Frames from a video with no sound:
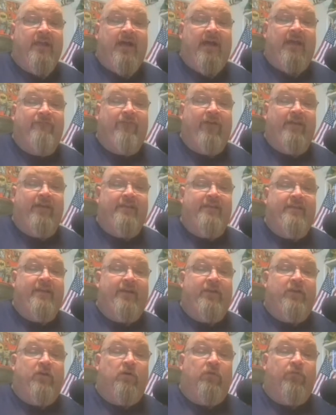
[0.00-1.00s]
I finally
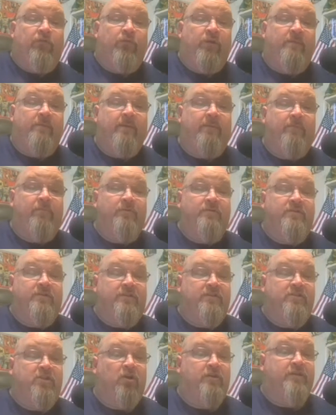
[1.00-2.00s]
gotten all three members of
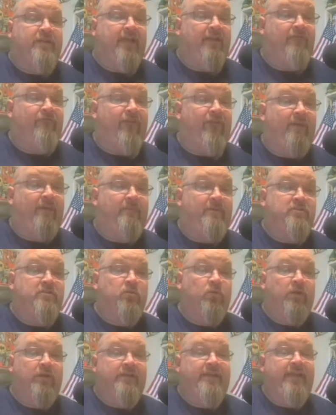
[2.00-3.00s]
the Zartan family,
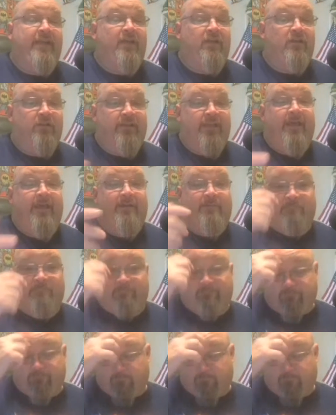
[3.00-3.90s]
so we're going to take a look at them.